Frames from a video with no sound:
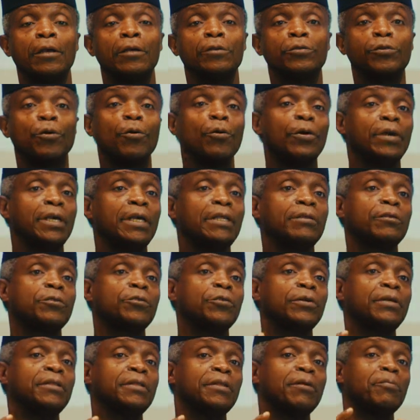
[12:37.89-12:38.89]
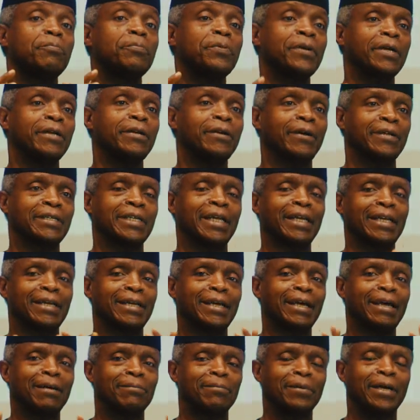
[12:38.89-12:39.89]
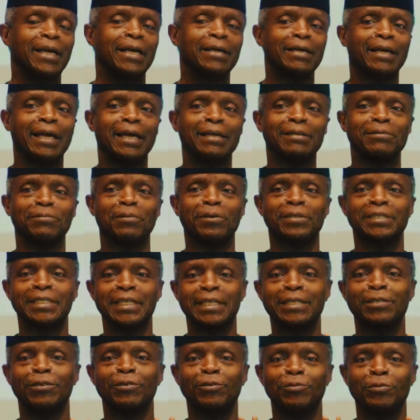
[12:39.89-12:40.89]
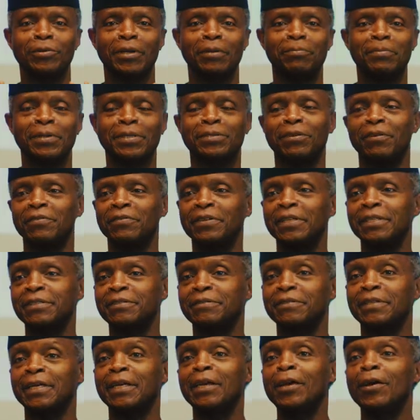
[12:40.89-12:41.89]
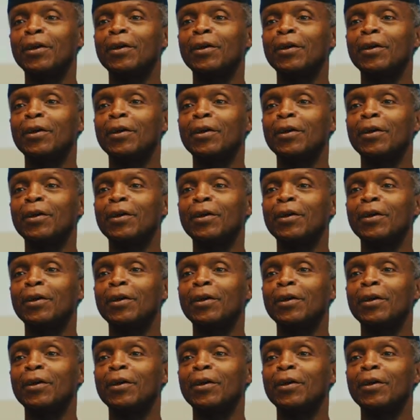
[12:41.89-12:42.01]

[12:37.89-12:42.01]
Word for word: So during the period, I must take you through a bit of history.